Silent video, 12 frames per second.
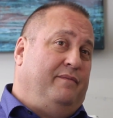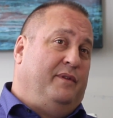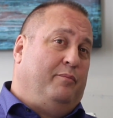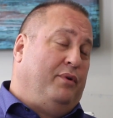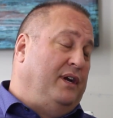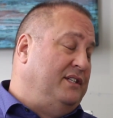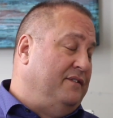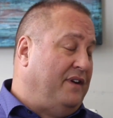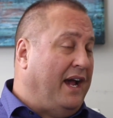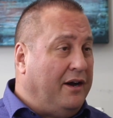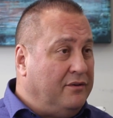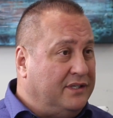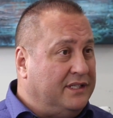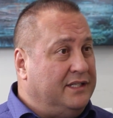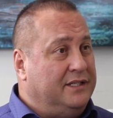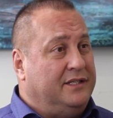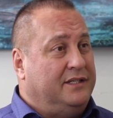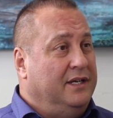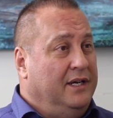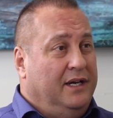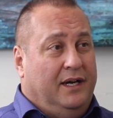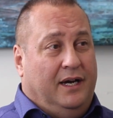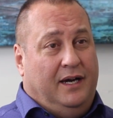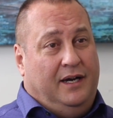the price of houses,
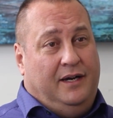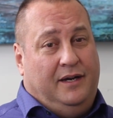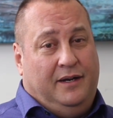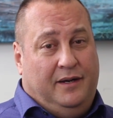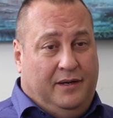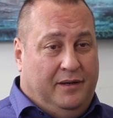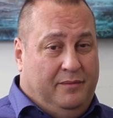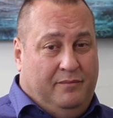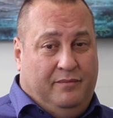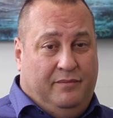the